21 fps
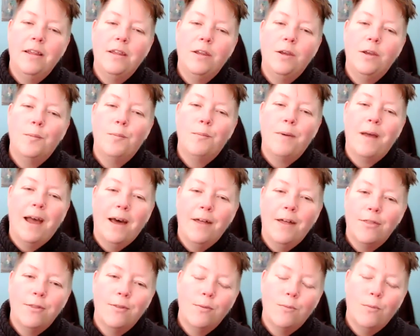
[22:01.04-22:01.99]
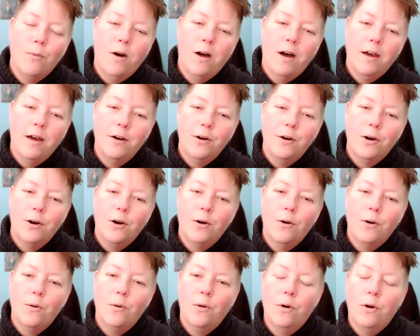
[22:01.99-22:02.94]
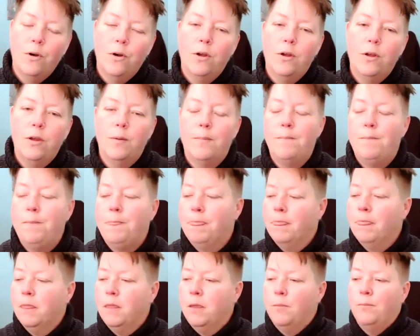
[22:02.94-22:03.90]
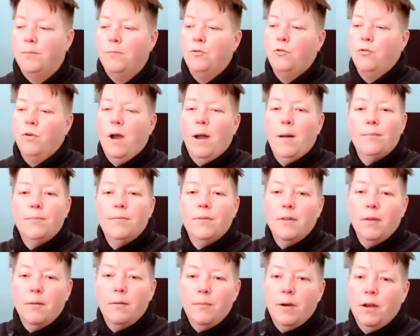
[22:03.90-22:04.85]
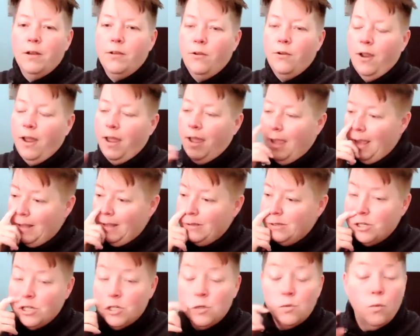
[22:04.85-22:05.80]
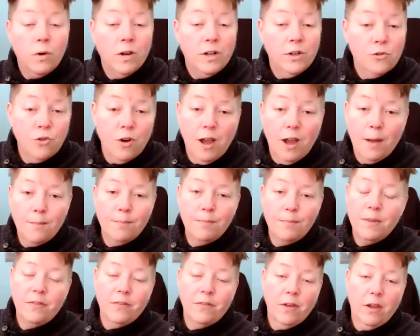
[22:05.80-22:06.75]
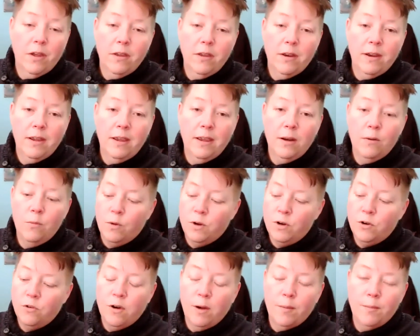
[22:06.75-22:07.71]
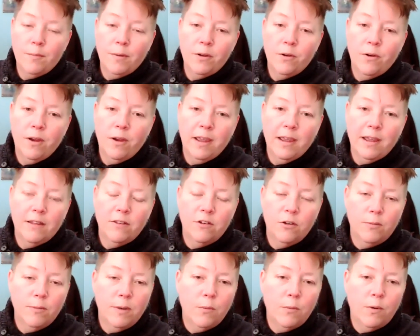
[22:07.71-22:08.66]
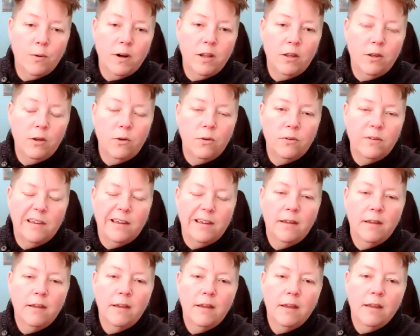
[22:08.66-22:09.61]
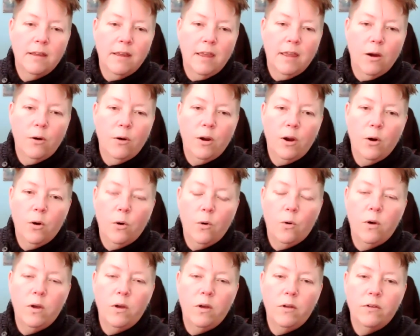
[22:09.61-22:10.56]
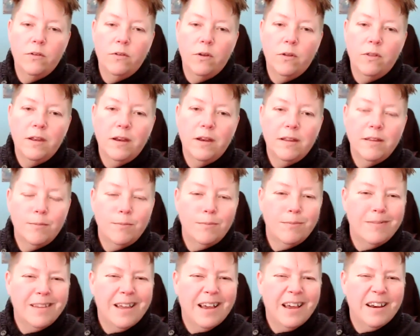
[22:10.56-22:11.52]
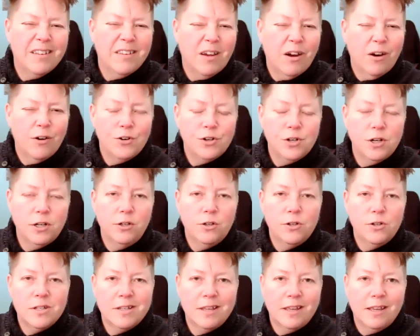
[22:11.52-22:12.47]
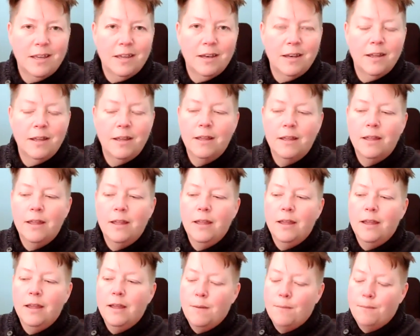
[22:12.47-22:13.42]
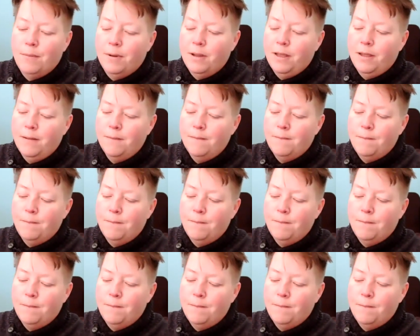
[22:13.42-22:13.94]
your bath water, or you drop some on your hands, just 1 drop. That's all you need, 1 drop on your hands. You may want to use a carrier oil so that it's not as harsh on your skin. But